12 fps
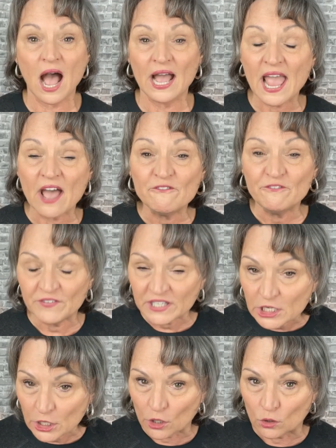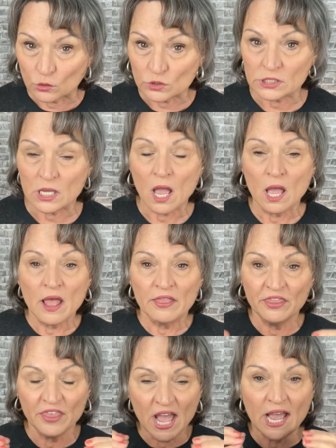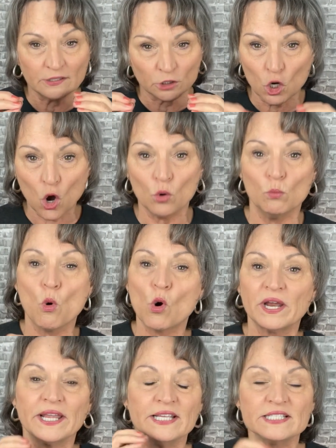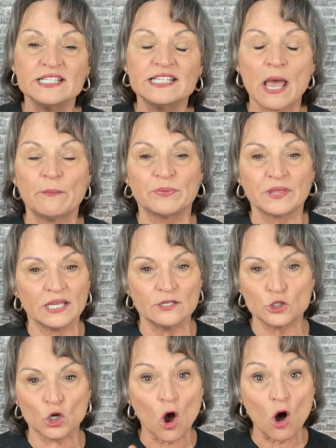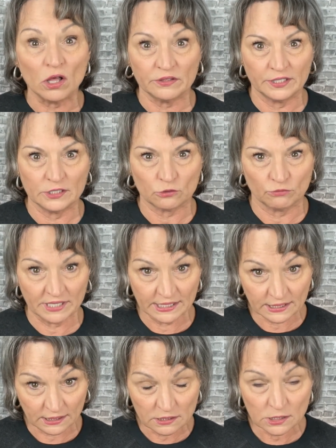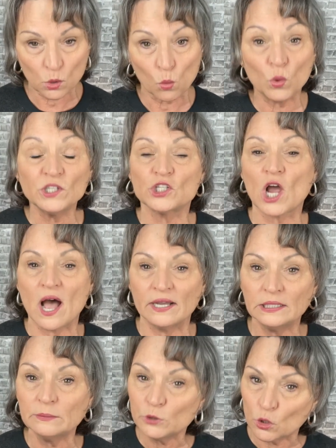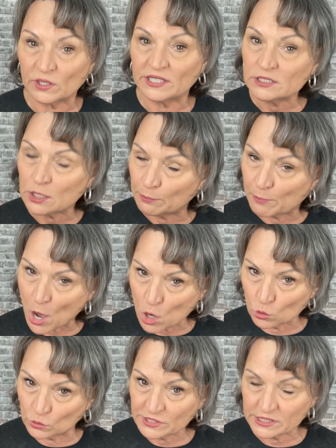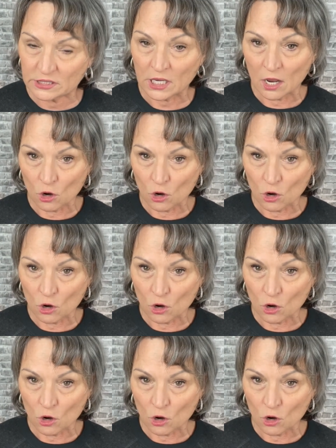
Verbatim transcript: I have videos that go more in depth into all these reasons, which I am going to post